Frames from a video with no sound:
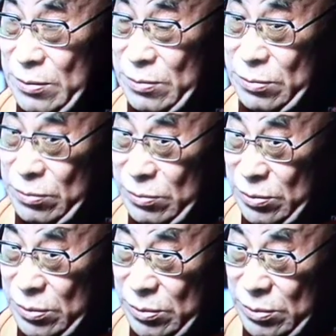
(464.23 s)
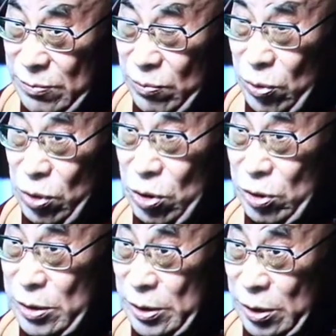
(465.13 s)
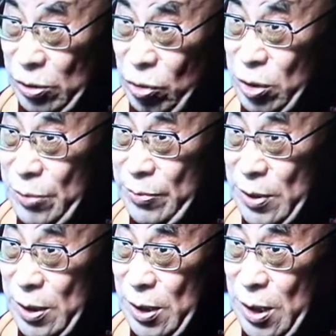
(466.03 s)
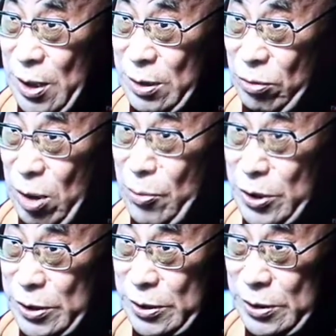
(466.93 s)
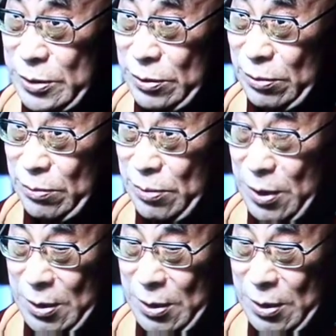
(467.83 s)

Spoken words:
who born and grown up under communist sort of